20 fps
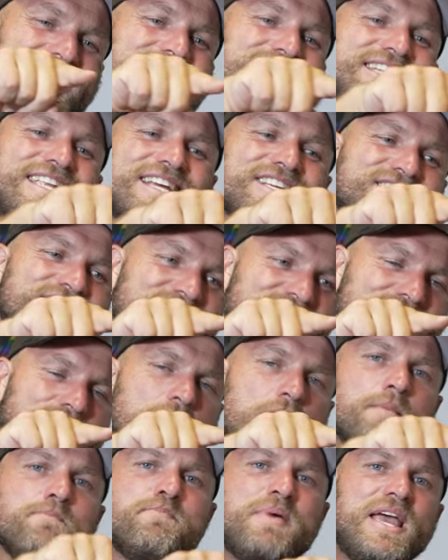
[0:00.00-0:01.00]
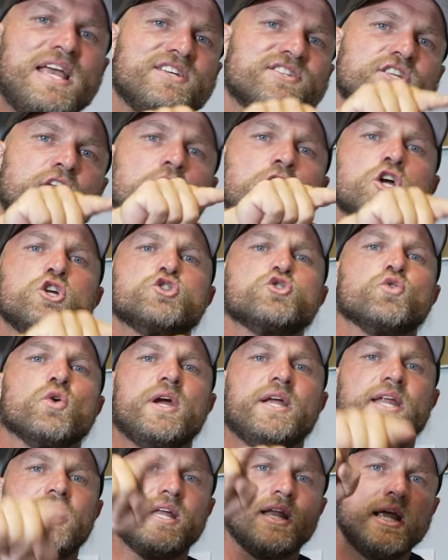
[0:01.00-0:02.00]
discus-based
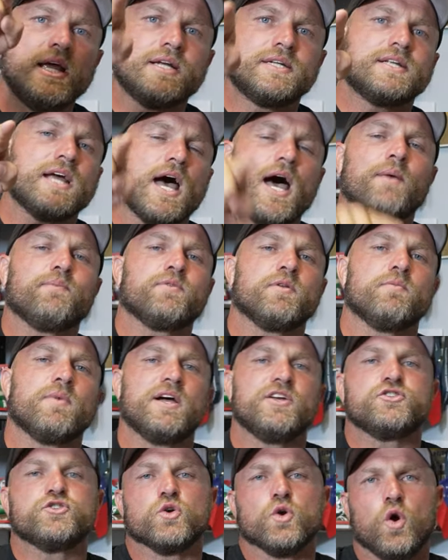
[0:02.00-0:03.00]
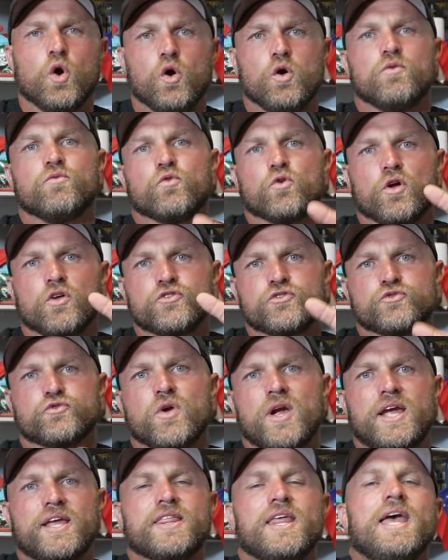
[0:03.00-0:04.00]
training to optimize your overall
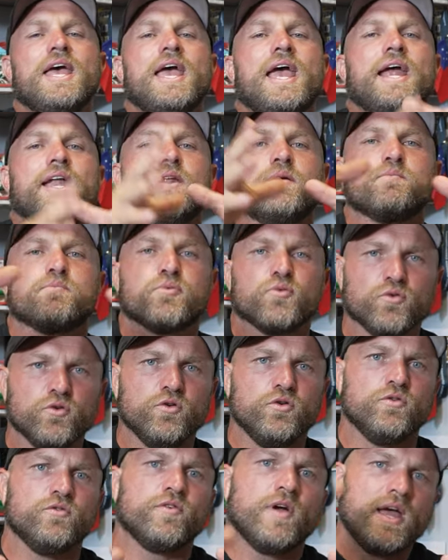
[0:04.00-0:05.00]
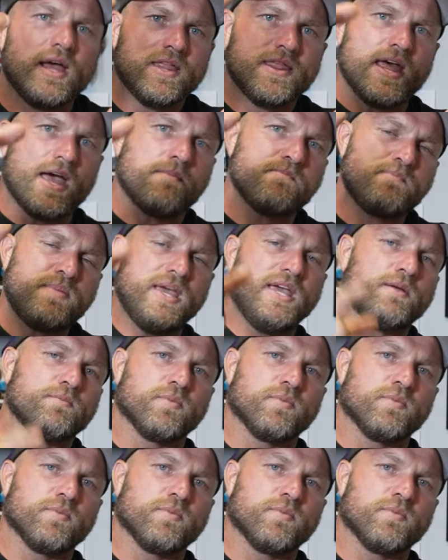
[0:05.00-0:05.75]
strength and improve that peak